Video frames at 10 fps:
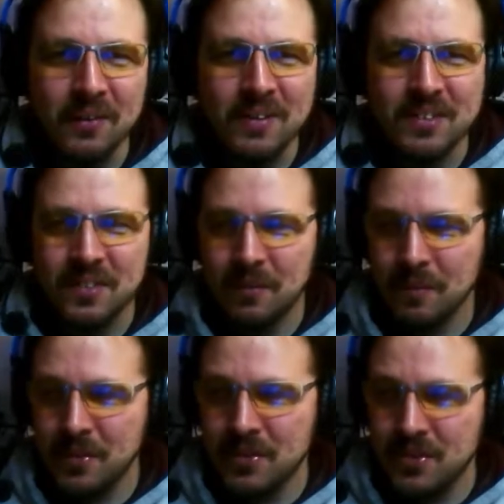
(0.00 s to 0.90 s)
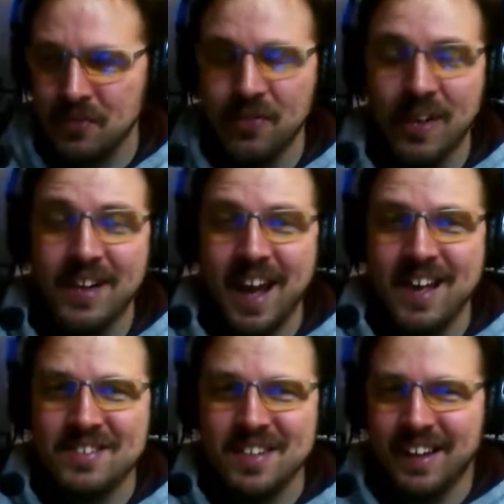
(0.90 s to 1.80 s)
which was just
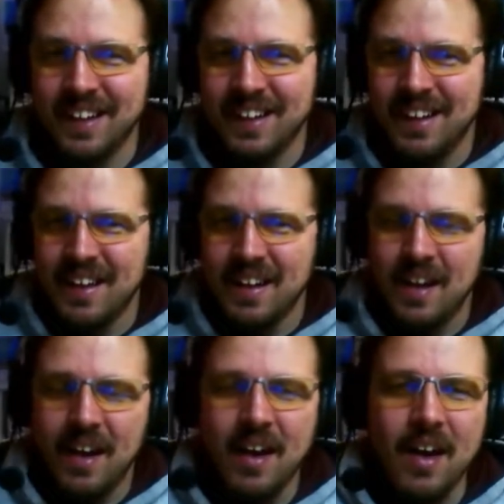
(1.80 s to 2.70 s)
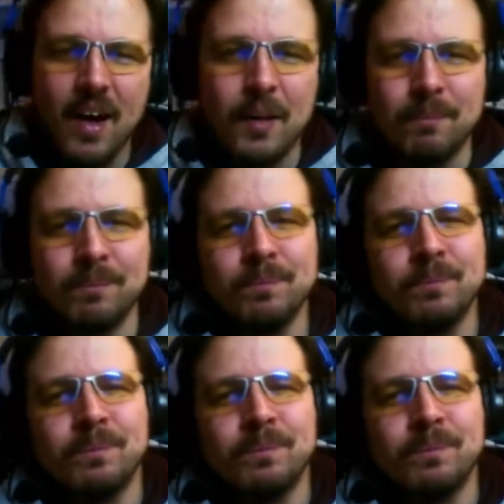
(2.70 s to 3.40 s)
fantastic. Um,